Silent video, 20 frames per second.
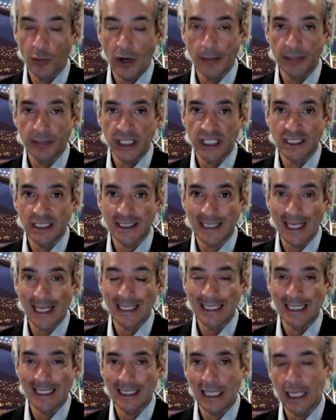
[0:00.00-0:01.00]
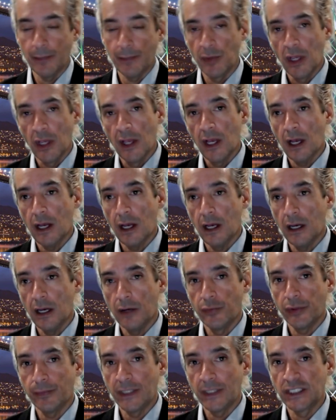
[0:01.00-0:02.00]
where I play the psychic game
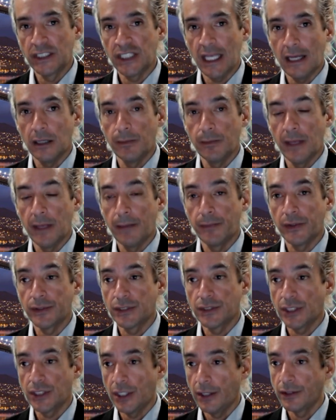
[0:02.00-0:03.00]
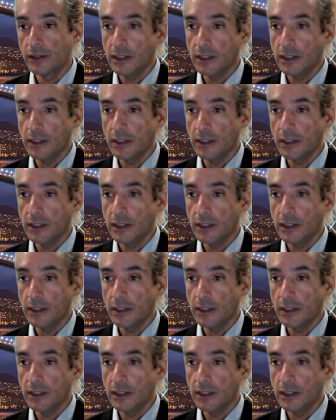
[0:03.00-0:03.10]
uh, with my channel members here.